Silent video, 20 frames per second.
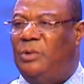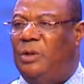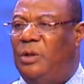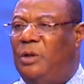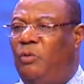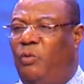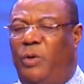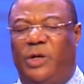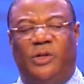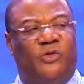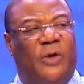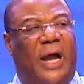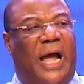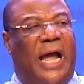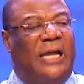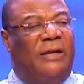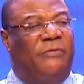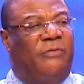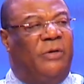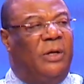we
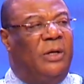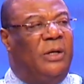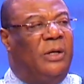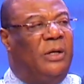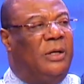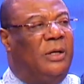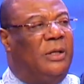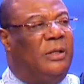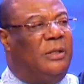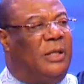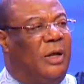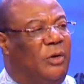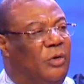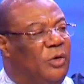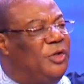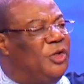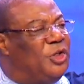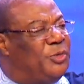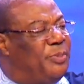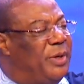drive the
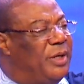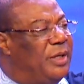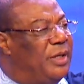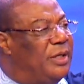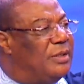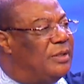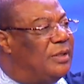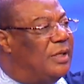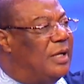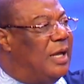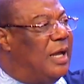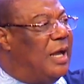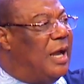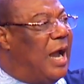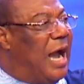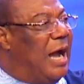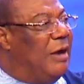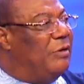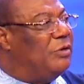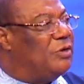Holy Spirit
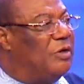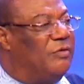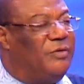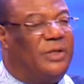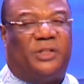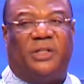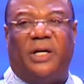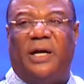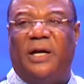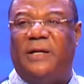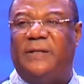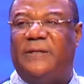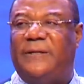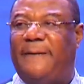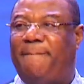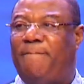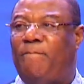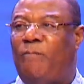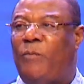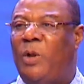out of the church.
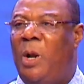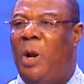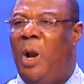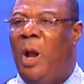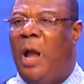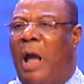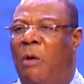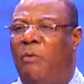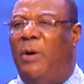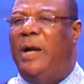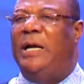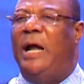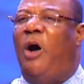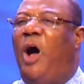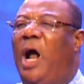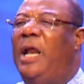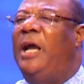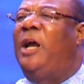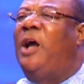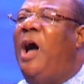And when the
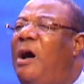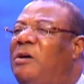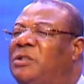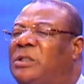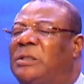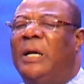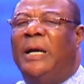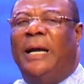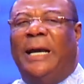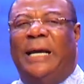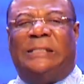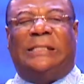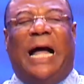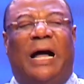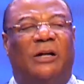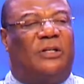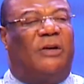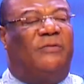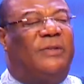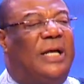Holy Ghost is
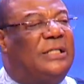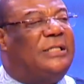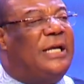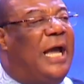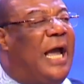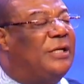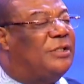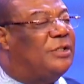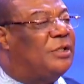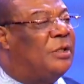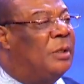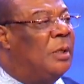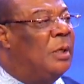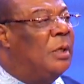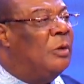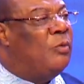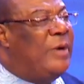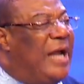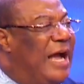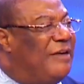out of the church,
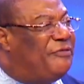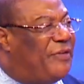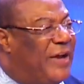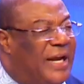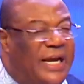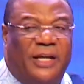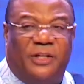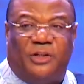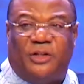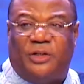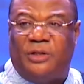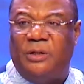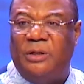we are finished.